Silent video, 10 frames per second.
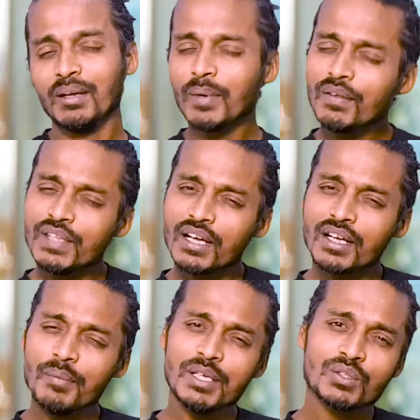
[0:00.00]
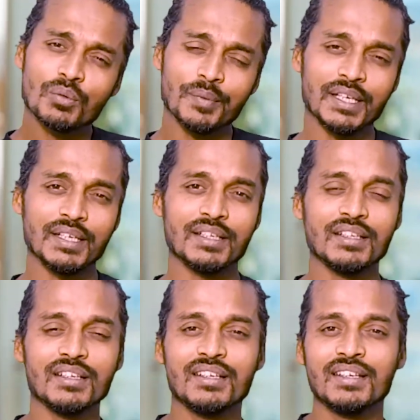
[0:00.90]
But if they are coming to me
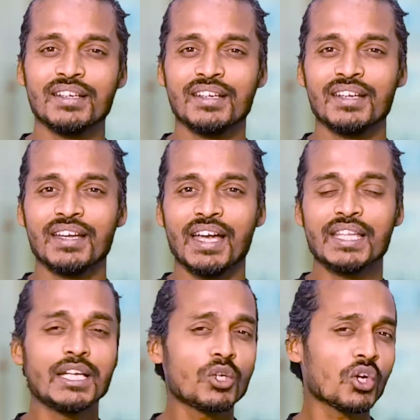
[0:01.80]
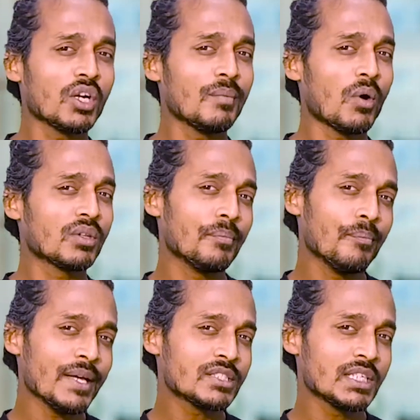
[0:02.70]
and they're talking about the
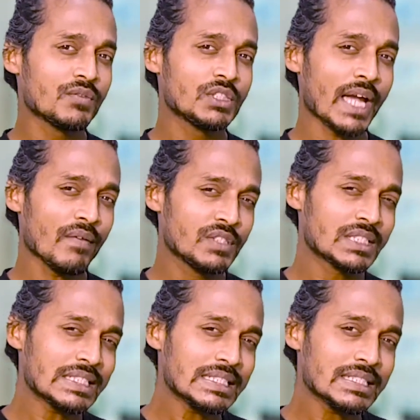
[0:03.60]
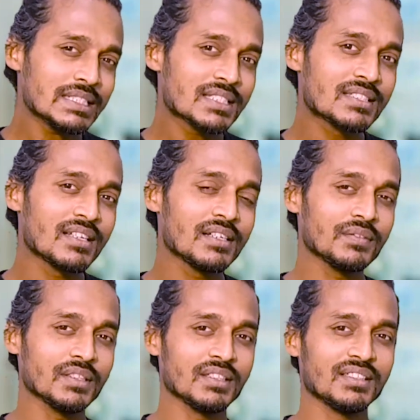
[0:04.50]
message which I have just
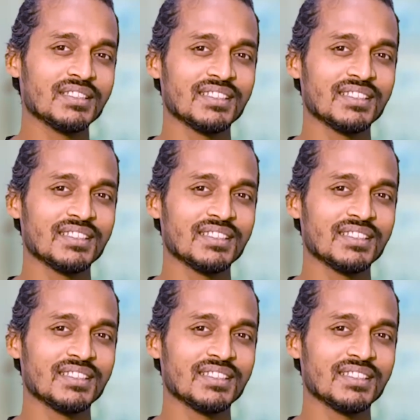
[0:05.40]
delivered,